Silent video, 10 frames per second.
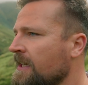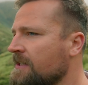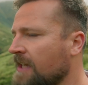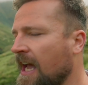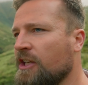
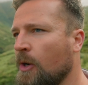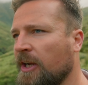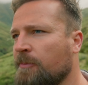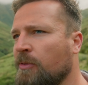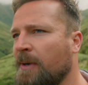is that I know
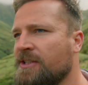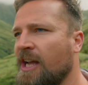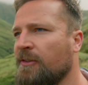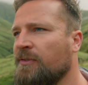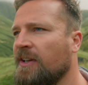I can put
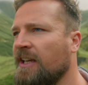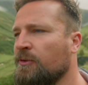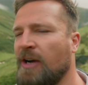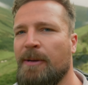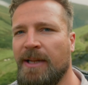myself in
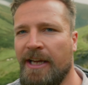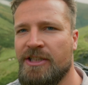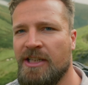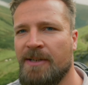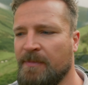the right
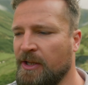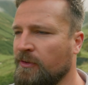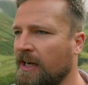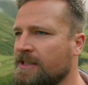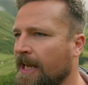place at the
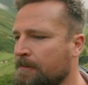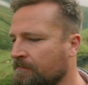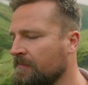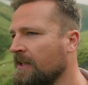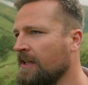right time.
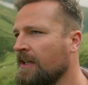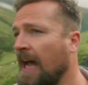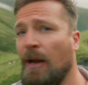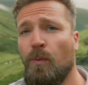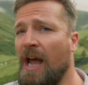
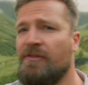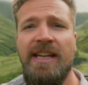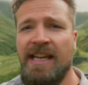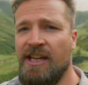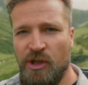And whatever
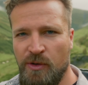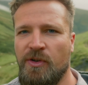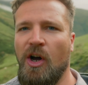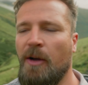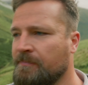gear
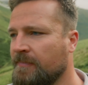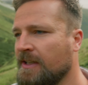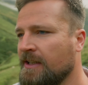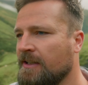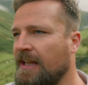you've got,
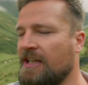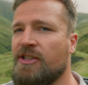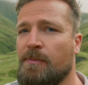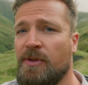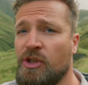that's
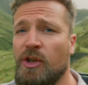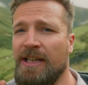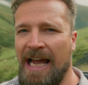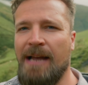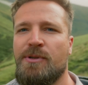something you
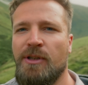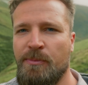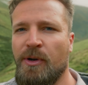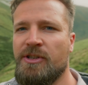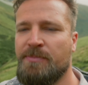can
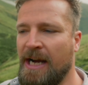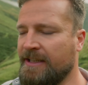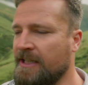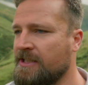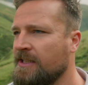absolutely put into
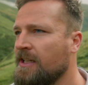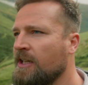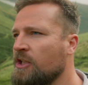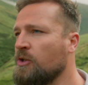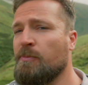practice
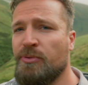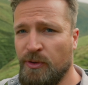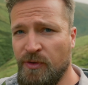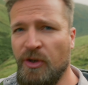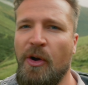to
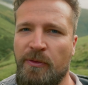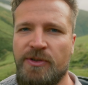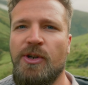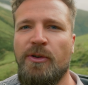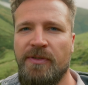improve your own
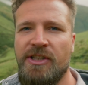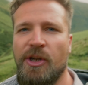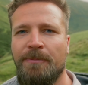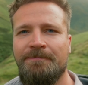photography too.